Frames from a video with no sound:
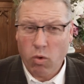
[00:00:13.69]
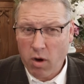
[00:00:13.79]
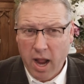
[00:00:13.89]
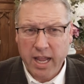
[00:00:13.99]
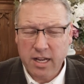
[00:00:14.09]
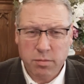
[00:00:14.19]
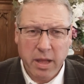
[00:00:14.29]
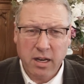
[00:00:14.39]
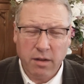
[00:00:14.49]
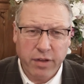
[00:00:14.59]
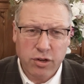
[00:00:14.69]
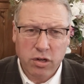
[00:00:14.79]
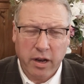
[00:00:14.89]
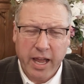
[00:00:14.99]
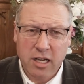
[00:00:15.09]
or I guess made an
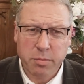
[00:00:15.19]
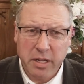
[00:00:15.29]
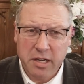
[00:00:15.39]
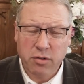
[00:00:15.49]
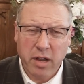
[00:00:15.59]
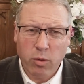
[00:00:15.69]
official announcement yesterday,